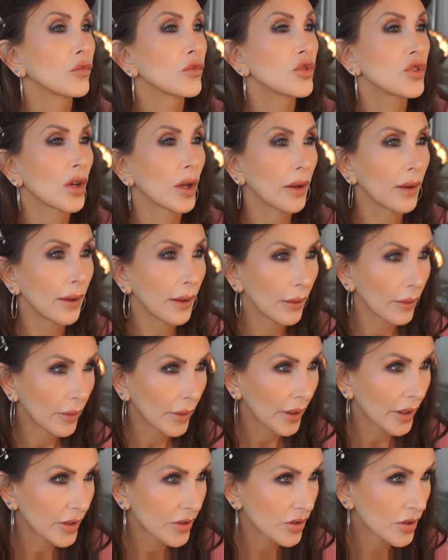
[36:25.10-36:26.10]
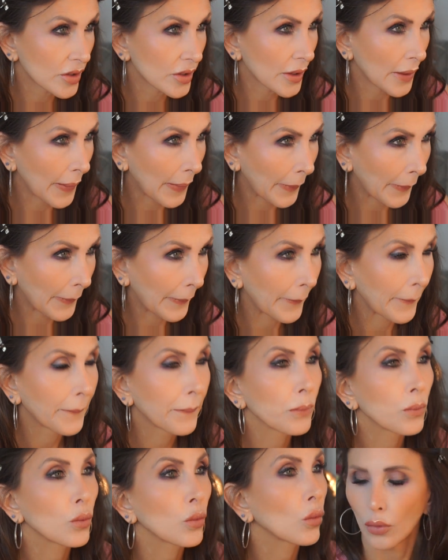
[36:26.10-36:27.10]
janky lashes out.
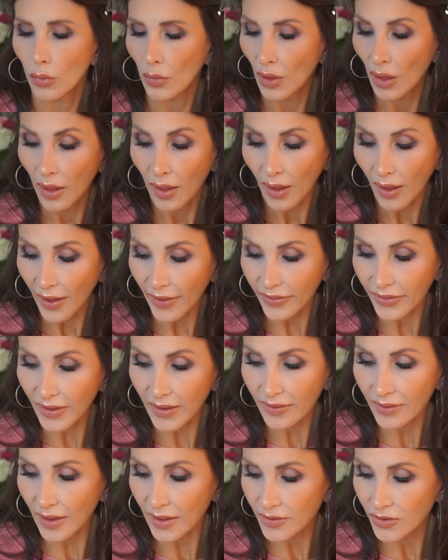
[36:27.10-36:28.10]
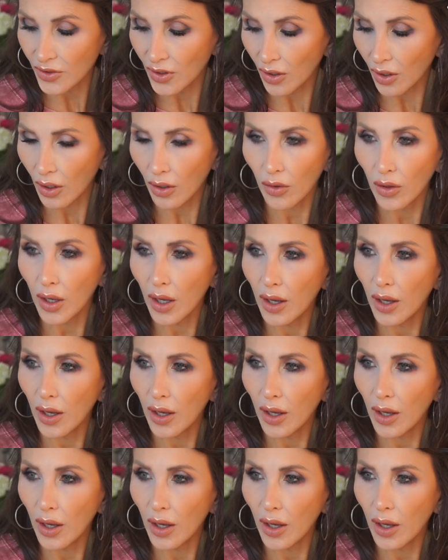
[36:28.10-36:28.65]
I think that's all.